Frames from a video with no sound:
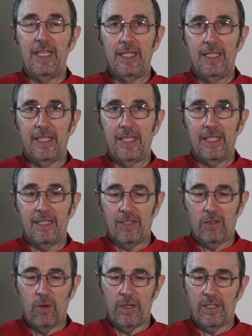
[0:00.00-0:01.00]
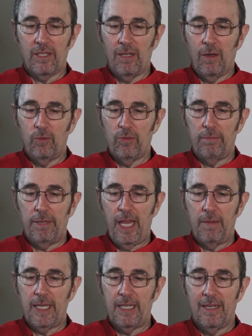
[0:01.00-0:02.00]
anything towards the loan
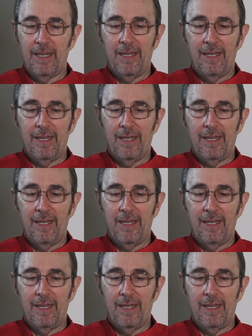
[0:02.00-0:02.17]
repayment.